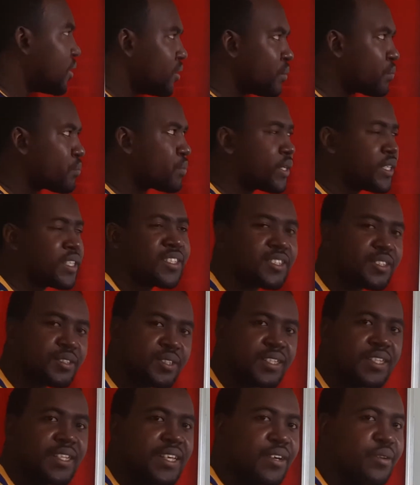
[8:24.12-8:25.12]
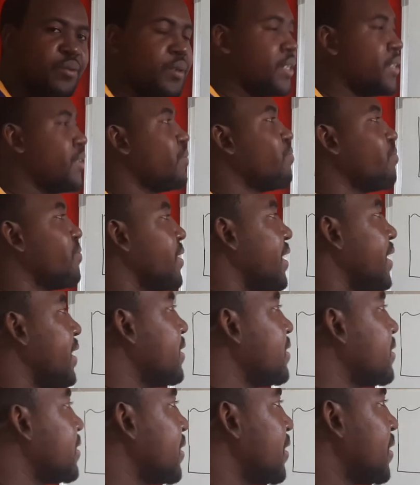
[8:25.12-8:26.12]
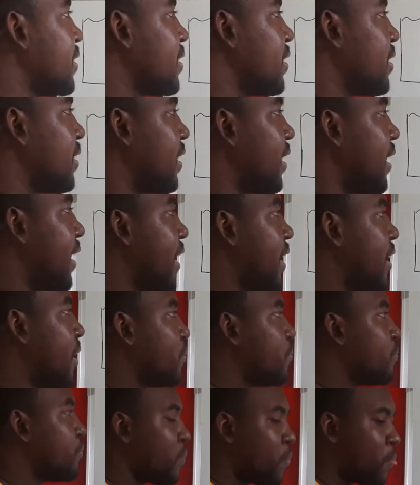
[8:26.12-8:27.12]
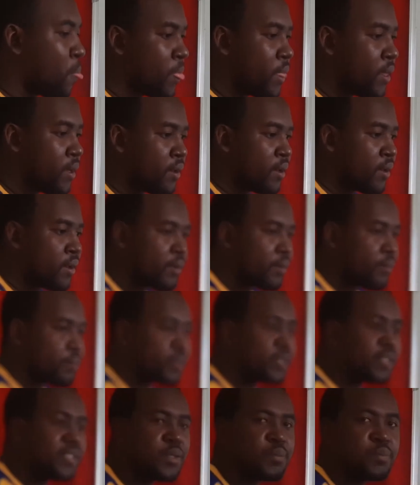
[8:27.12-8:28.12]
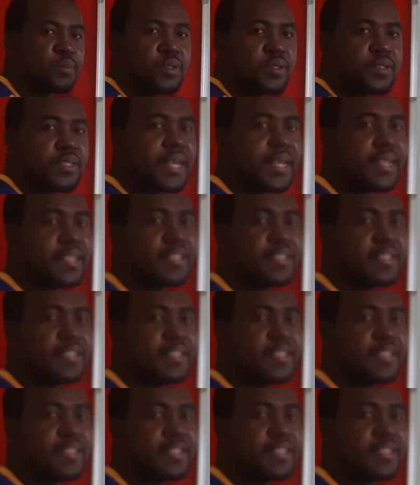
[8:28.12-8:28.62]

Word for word: the pressure in liquid is a principle that